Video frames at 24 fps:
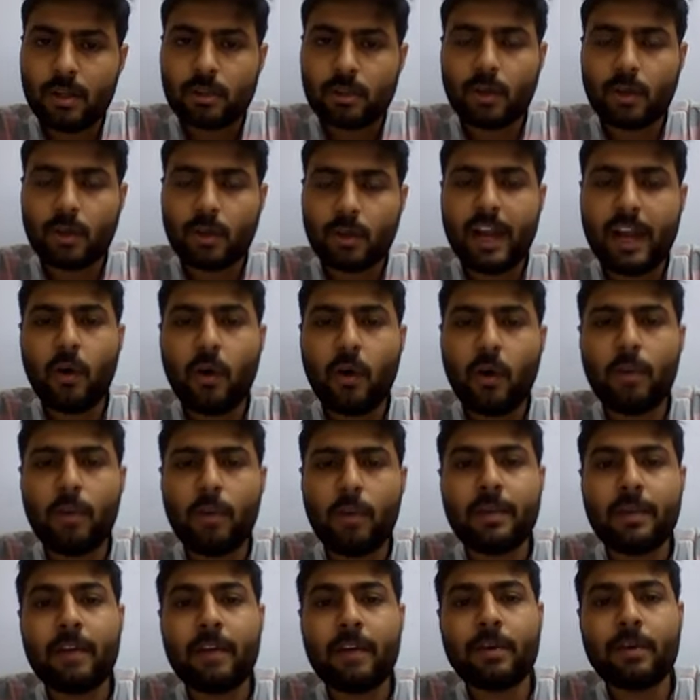So I
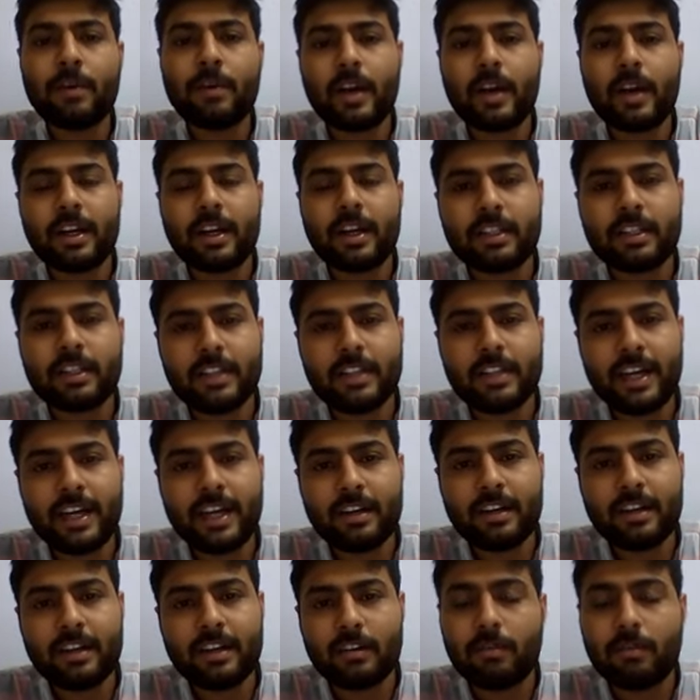hope now you
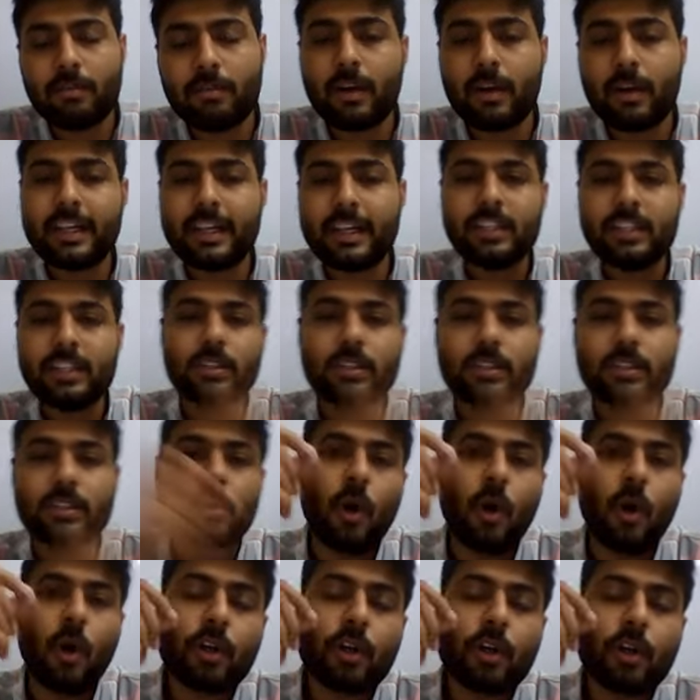understand what is
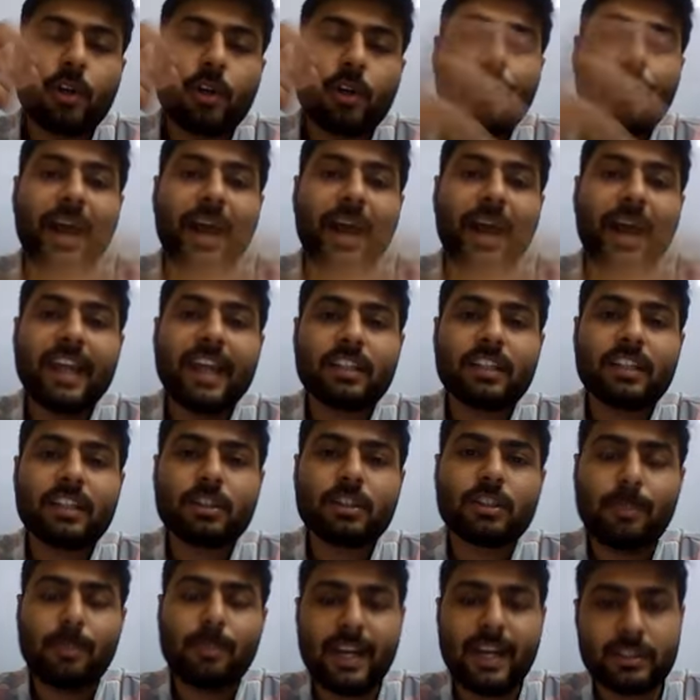occupying
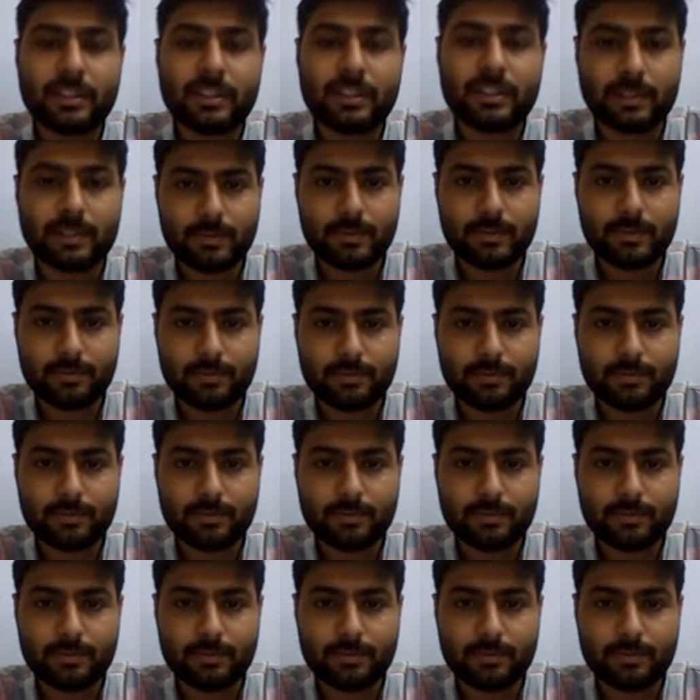space.